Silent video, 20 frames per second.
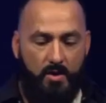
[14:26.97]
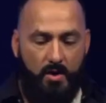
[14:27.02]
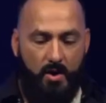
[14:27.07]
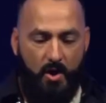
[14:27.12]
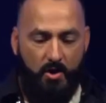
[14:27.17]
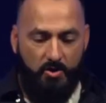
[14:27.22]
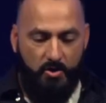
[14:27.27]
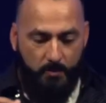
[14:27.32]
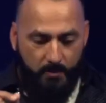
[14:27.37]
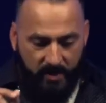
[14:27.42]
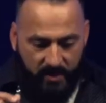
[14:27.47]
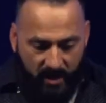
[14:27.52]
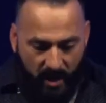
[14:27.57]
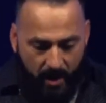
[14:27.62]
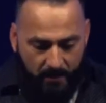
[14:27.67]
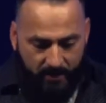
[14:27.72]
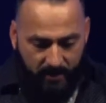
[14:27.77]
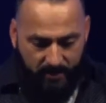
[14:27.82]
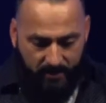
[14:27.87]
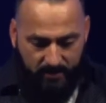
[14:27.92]
are you
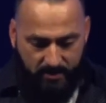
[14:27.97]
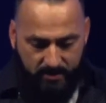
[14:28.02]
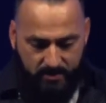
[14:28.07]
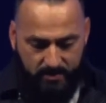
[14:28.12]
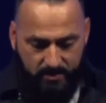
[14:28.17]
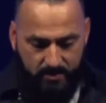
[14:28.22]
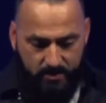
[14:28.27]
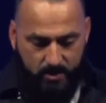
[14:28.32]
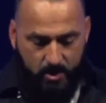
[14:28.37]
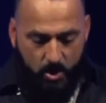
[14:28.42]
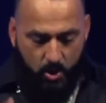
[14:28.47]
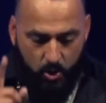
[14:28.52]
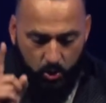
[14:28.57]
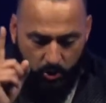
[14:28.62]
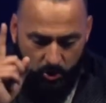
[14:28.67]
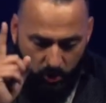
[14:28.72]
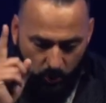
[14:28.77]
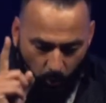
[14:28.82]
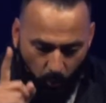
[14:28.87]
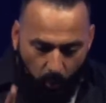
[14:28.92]
becoming? Who
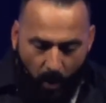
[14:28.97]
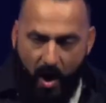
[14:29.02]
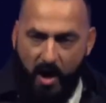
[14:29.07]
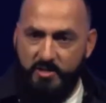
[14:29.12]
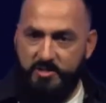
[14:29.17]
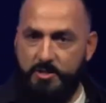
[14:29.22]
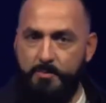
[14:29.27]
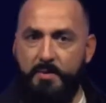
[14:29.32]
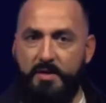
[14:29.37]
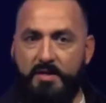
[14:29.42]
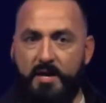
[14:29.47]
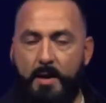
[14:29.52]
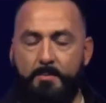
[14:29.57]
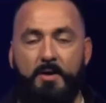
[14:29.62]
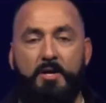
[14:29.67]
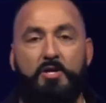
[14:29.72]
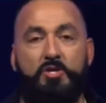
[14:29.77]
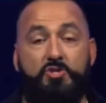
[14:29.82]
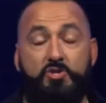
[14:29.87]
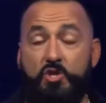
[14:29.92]
do you want to become?
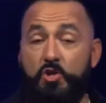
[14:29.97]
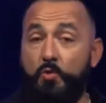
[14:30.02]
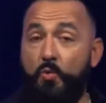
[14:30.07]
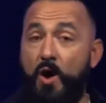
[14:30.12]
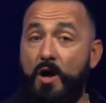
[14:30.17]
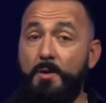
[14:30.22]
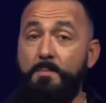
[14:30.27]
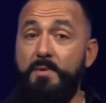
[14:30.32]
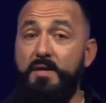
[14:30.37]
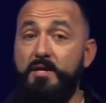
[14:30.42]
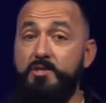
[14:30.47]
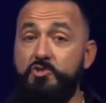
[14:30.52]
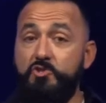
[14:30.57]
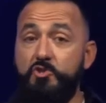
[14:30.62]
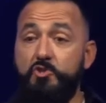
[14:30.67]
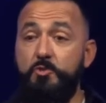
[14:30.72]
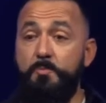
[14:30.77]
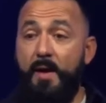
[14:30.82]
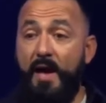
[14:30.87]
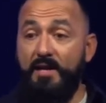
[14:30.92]
Do you want to be a
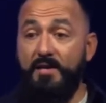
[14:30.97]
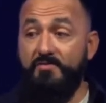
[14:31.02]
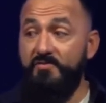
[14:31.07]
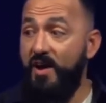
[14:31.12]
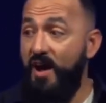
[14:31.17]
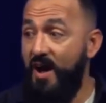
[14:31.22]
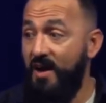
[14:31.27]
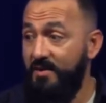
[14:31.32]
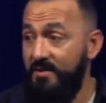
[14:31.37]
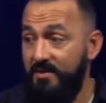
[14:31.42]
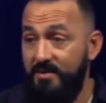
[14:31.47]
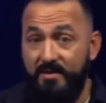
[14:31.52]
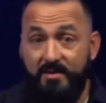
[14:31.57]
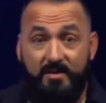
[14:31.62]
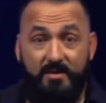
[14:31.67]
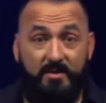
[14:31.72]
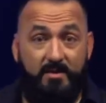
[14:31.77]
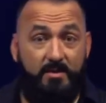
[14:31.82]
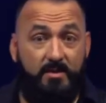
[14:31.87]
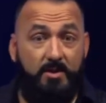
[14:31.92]
true man of God?
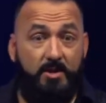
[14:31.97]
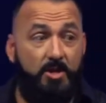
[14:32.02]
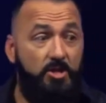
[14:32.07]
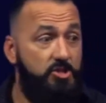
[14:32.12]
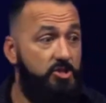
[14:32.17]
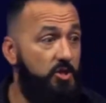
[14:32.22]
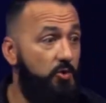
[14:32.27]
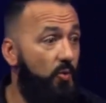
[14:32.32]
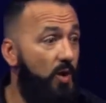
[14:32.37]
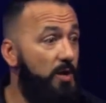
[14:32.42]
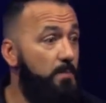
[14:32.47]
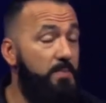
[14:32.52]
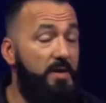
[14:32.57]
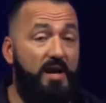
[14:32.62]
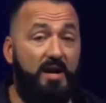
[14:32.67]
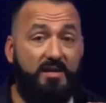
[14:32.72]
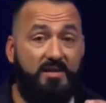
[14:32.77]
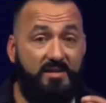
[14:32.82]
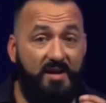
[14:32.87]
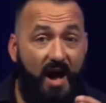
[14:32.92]
Do you want to be
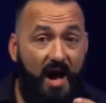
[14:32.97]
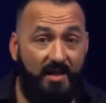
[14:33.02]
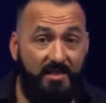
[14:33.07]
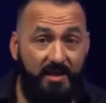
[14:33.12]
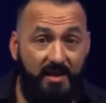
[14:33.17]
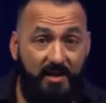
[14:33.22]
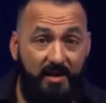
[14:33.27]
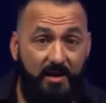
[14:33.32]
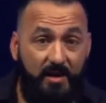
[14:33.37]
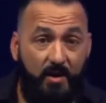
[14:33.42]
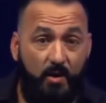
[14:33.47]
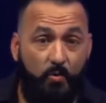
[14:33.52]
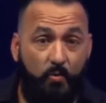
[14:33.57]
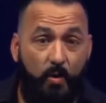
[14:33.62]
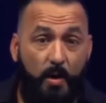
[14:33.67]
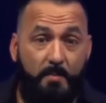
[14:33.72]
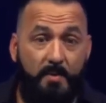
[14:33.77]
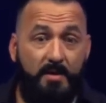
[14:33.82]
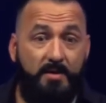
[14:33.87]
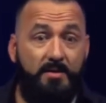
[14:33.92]
a godly
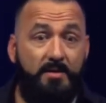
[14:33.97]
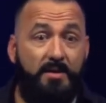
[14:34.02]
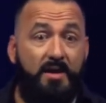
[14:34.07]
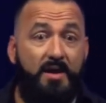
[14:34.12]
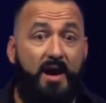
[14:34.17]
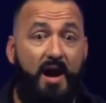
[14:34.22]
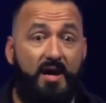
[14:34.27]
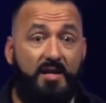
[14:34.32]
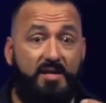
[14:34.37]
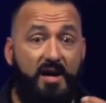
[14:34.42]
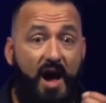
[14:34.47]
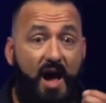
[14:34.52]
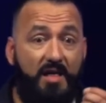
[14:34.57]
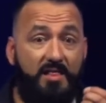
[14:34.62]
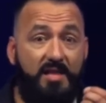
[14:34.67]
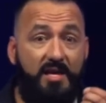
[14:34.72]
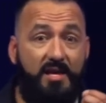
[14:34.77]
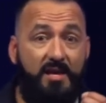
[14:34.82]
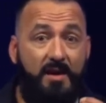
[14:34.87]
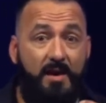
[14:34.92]
woman, a
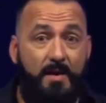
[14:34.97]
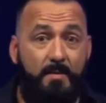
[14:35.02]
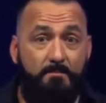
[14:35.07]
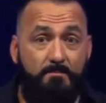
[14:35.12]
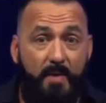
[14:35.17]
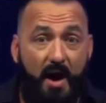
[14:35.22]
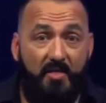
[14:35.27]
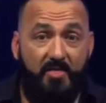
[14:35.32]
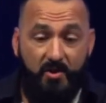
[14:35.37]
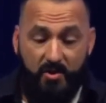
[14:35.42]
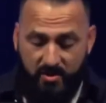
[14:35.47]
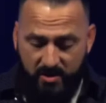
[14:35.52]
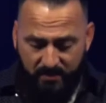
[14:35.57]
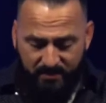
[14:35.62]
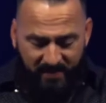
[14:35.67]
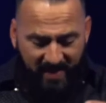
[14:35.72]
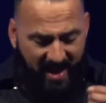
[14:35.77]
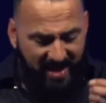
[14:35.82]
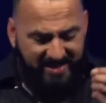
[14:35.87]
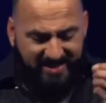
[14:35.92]
godly mother,
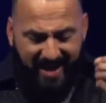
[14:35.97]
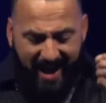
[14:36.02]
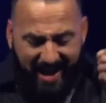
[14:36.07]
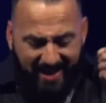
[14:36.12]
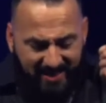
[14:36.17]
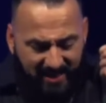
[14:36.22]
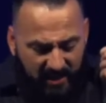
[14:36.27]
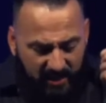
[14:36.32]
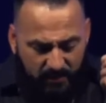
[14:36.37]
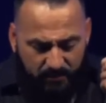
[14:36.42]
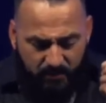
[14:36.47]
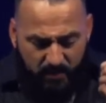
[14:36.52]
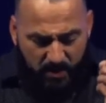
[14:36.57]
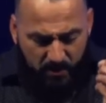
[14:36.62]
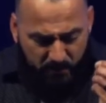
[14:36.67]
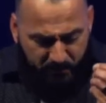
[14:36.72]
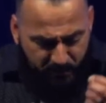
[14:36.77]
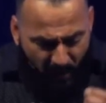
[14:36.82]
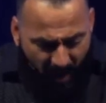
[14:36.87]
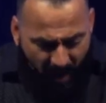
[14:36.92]
a godly
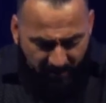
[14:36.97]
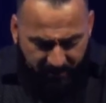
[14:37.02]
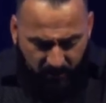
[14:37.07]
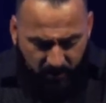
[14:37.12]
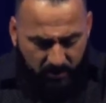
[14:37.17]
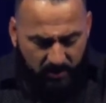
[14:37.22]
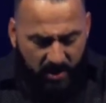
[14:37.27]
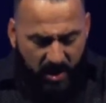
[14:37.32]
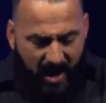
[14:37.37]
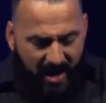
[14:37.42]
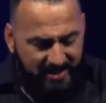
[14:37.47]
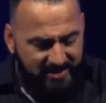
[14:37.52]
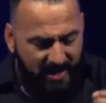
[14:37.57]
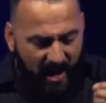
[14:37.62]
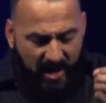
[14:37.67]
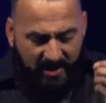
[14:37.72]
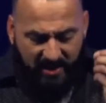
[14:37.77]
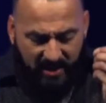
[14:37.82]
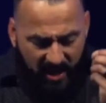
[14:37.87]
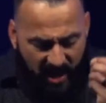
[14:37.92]
father, a
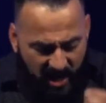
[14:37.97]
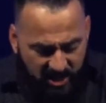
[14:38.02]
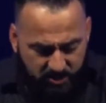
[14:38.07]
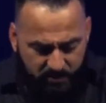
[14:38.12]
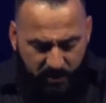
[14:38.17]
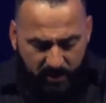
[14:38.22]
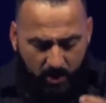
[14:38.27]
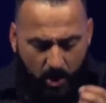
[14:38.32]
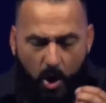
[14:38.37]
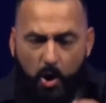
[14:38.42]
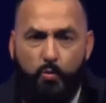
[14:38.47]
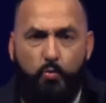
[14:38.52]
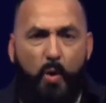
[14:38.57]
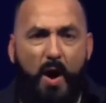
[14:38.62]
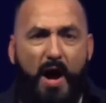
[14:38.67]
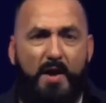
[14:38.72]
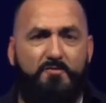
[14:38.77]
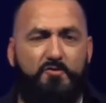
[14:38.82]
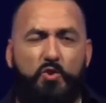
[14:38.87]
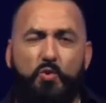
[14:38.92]
godly husband or
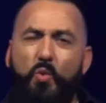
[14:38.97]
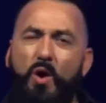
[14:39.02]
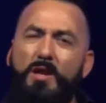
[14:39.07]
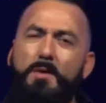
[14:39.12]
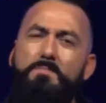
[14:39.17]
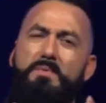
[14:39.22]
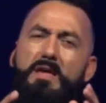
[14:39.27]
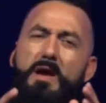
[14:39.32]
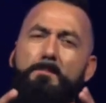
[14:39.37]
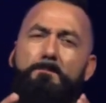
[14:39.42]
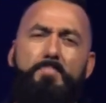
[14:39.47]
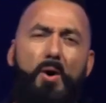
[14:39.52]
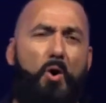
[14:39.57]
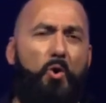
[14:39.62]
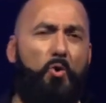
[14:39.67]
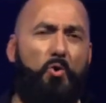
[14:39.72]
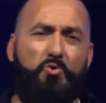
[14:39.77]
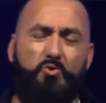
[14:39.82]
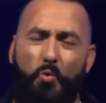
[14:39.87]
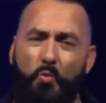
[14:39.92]
wife? Do you want to be a
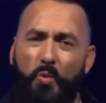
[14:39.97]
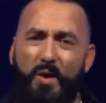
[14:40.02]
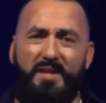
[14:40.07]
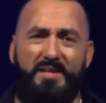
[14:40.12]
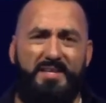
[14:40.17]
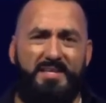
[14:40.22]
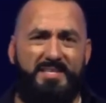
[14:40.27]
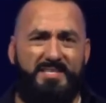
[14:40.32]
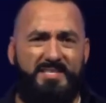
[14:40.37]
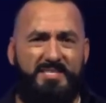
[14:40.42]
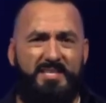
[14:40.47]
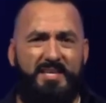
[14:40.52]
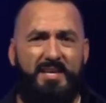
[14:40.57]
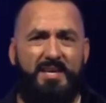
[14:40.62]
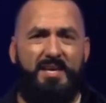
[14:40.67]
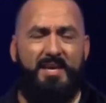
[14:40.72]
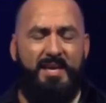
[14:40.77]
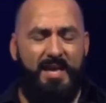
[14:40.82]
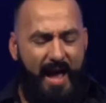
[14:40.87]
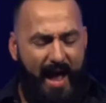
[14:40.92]
bold witness
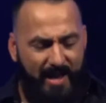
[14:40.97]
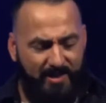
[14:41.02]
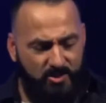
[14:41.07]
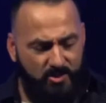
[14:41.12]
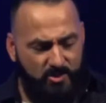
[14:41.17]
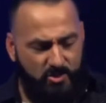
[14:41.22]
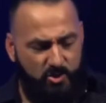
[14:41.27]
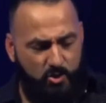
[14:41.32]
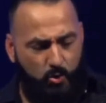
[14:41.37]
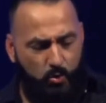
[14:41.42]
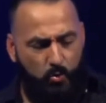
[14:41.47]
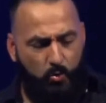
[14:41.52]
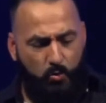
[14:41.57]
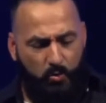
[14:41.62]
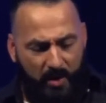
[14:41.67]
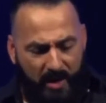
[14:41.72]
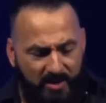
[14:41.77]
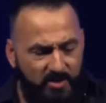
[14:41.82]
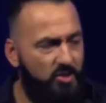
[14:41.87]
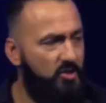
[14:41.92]
at your
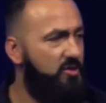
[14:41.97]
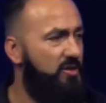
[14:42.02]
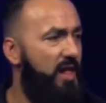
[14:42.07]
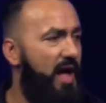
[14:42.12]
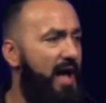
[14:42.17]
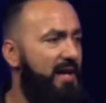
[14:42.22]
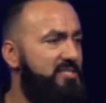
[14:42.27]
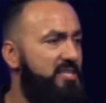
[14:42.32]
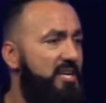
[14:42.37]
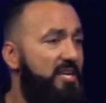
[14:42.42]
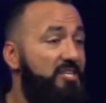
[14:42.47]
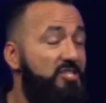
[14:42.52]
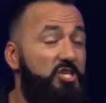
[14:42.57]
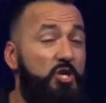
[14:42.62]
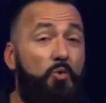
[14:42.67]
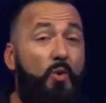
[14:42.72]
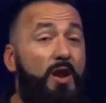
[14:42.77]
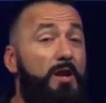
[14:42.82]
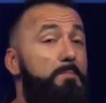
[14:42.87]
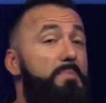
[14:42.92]
school, in your class? Do
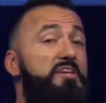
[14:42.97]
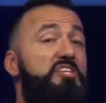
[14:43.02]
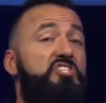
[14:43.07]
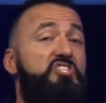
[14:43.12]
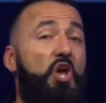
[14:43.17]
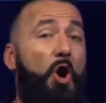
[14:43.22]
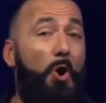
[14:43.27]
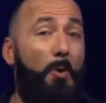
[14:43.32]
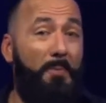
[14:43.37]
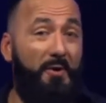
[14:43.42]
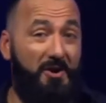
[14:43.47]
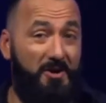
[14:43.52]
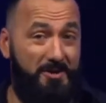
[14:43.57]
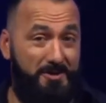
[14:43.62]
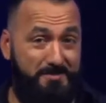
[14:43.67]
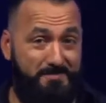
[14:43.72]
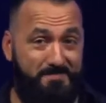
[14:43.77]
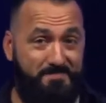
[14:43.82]
you want to be sober?